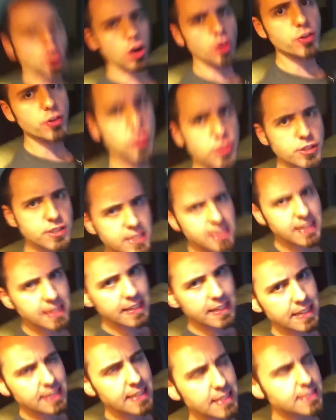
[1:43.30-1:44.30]
for all your
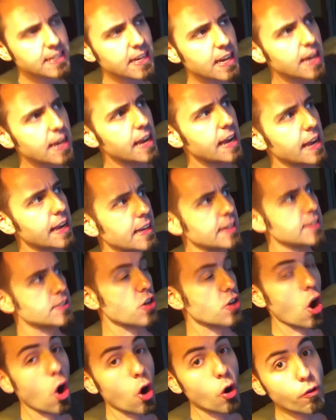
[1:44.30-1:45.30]
CDs
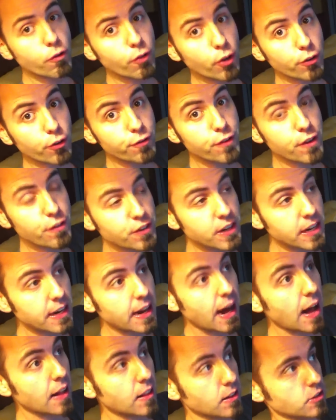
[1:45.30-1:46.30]
is over
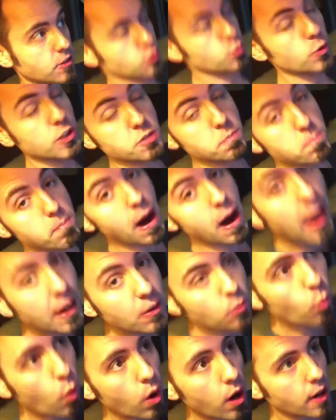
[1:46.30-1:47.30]
$50, which
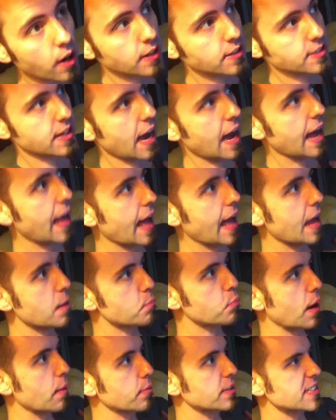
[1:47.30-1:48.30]
mine was. I
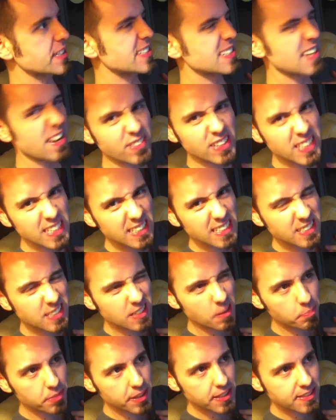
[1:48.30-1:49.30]
had probably 70
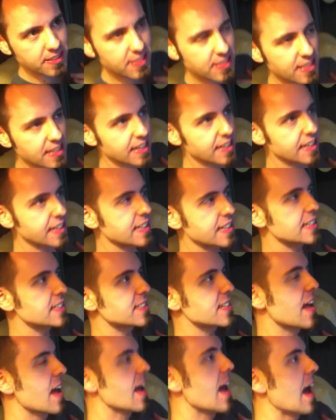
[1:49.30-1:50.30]
something
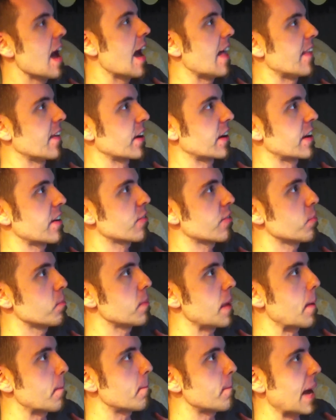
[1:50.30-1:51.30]
CDs and they're giving
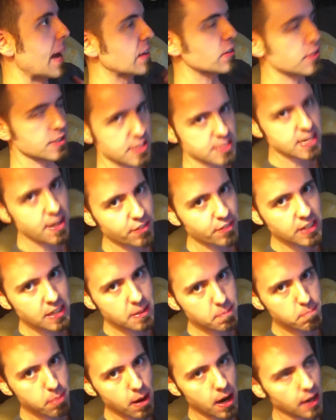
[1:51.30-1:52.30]
me about
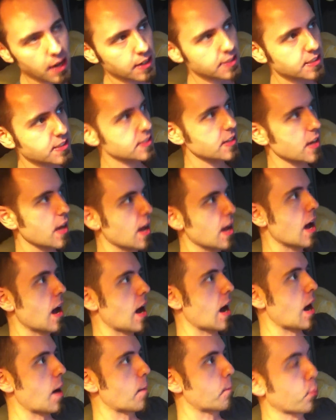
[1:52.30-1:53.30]
70 bucks
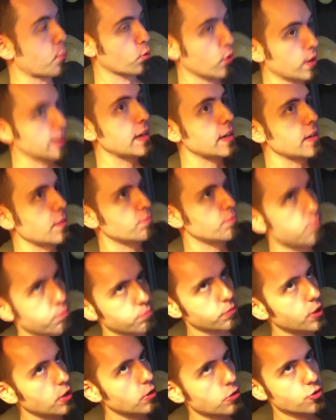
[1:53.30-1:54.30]
uh, pre,
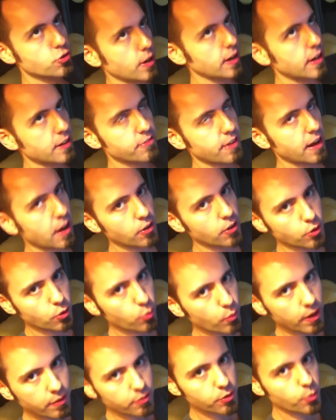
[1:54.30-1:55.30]
you know, trade
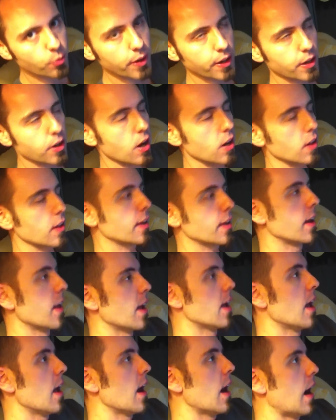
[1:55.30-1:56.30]
value, whatever you want to call it.
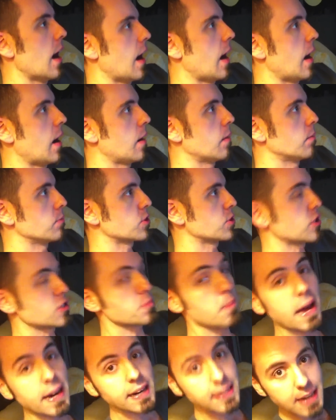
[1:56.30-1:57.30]
Um, so it's
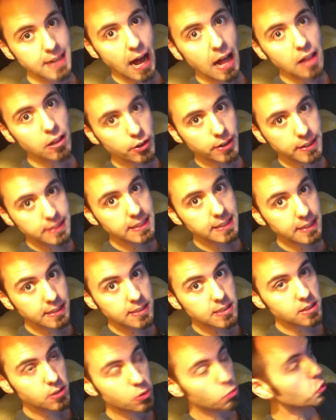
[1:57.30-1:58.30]
about a dollar a
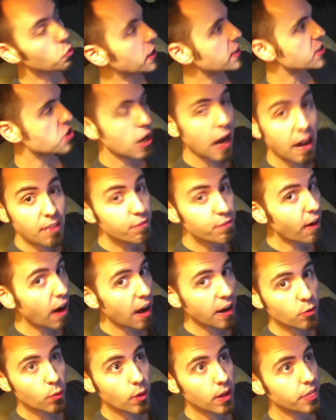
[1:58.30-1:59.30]
disc, which I'm
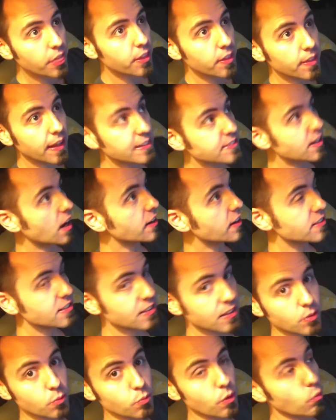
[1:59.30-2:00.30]
fine with. That's
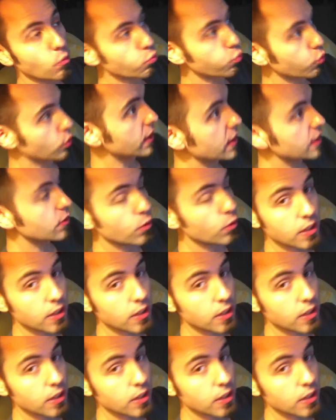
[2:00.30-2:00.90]
honestly really,